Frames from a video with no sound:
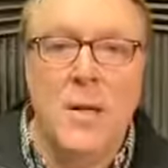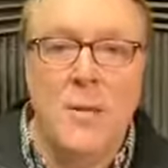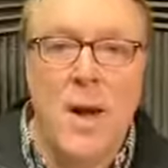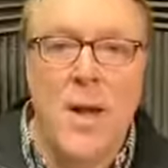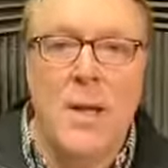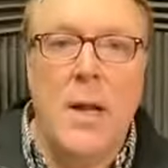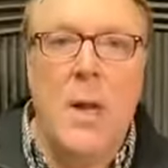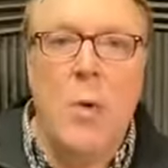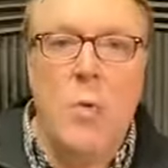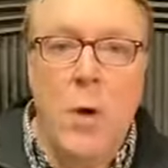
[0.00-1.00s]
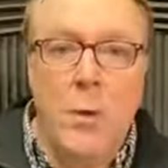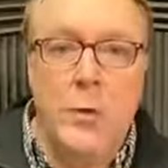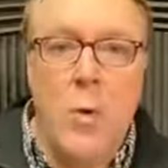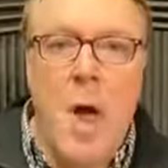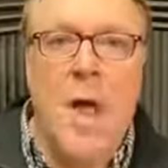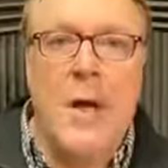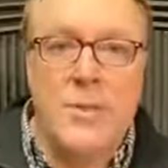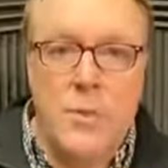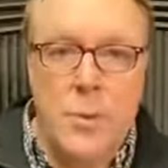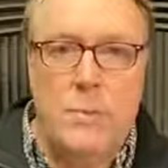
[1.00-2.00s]
right? We're trying
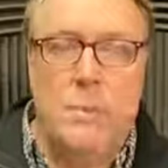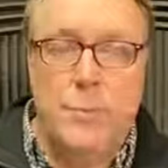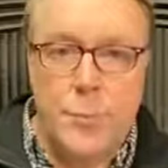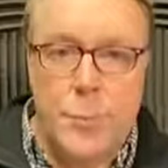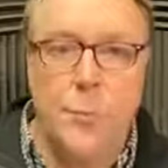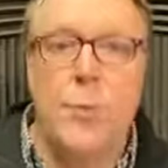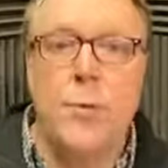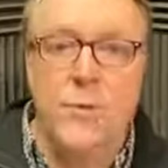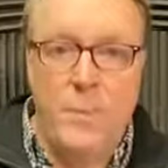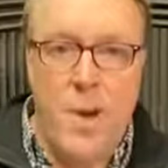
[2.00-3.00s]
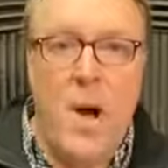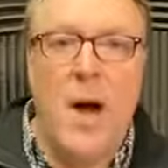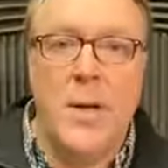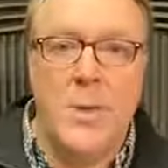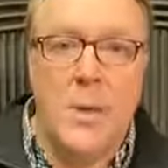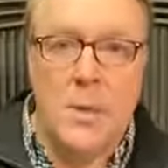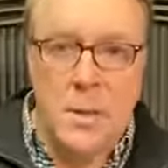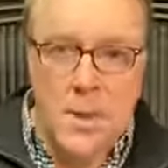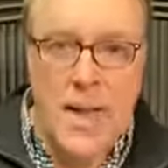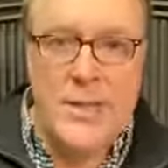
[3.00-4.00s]
to improve upon
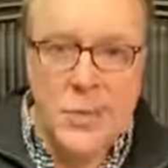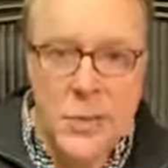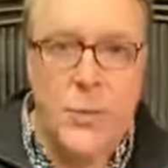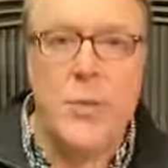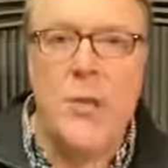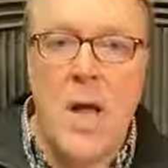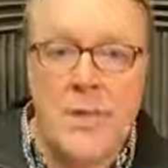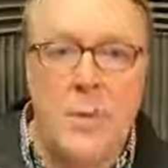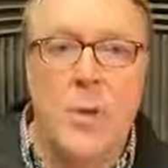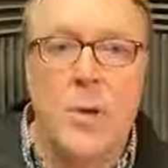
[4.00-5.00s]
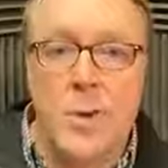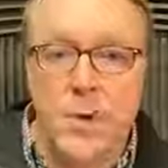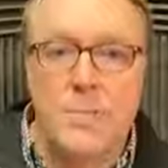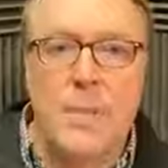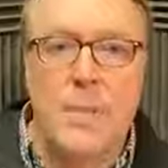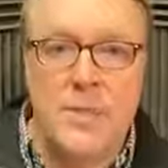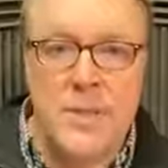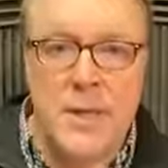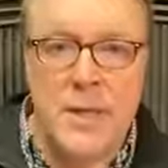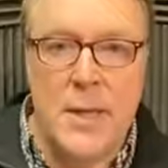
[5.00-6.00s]
and utilize herd
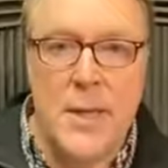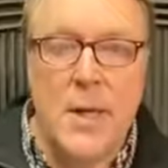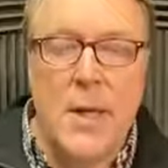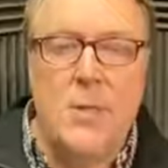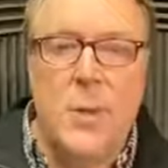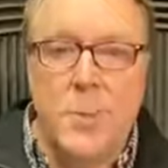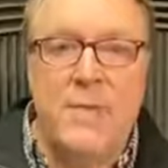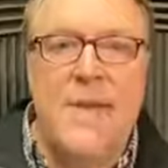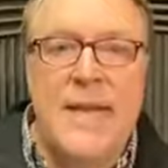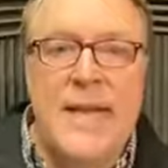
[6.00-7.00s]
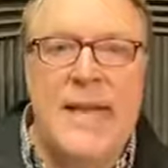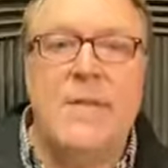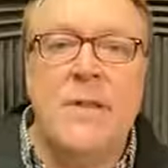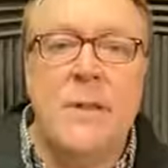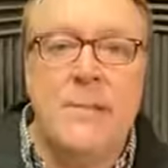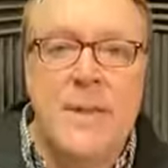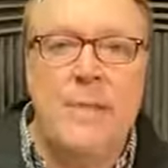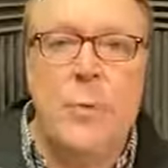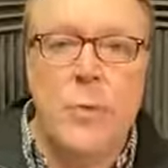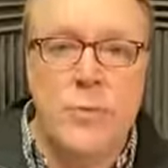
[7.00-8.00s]
immunity to prevent even the
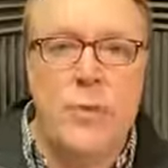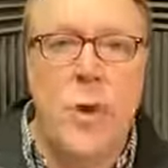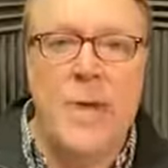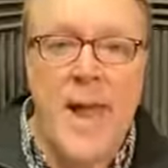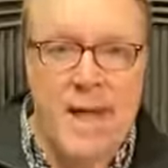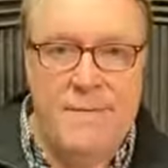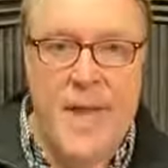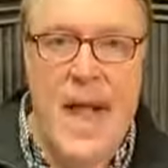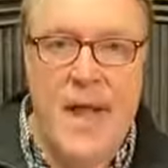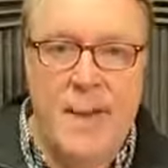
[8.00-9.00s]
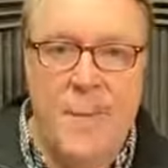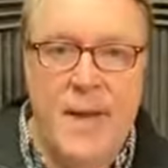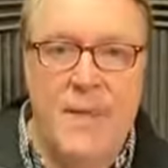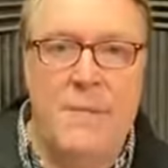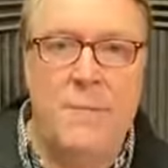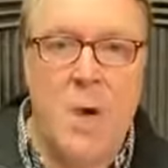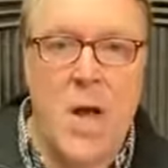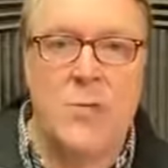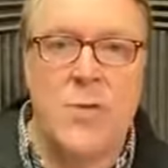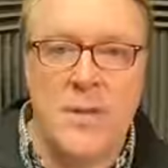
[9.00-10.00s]
people who don't have the antibody from
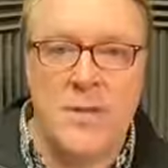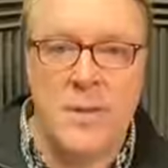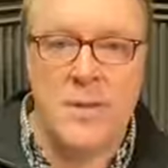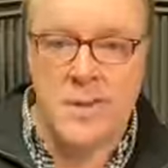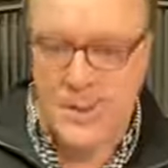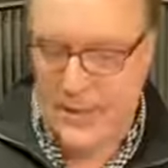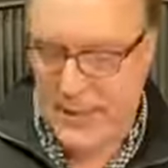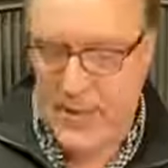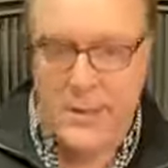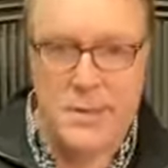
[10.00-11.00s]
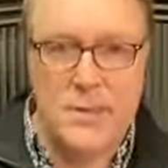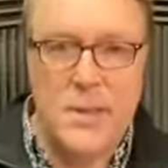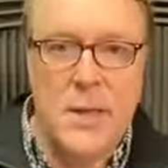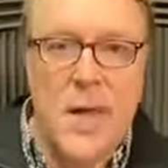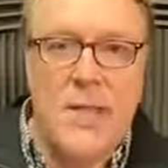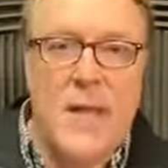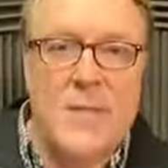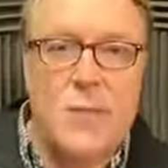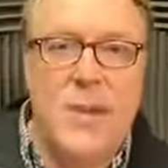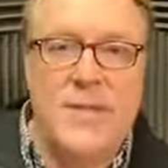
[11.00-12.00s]
contracting the disease.
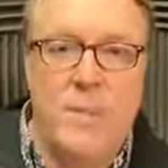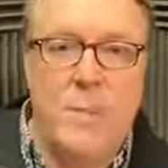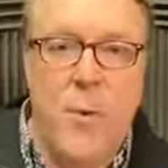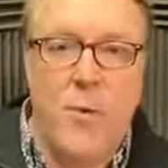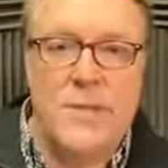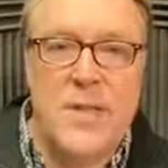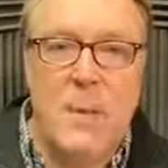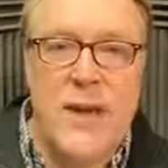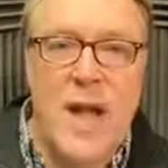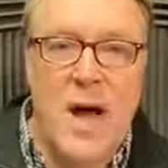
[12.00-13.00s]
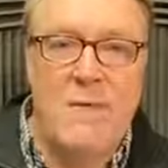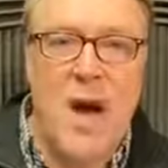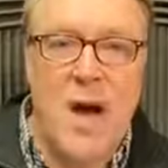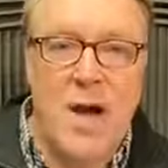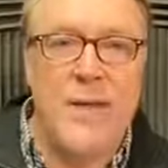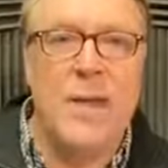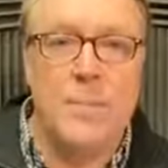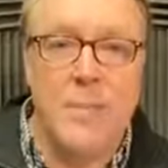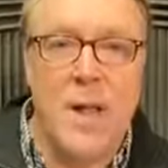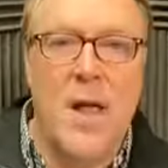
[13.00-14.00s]
That's why it's important that we have a high
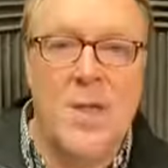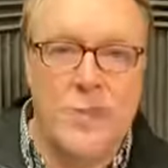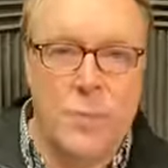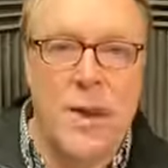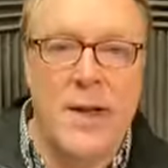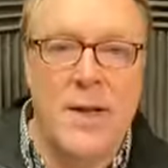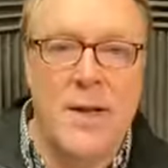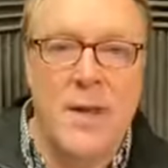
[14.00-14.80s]
compliance rate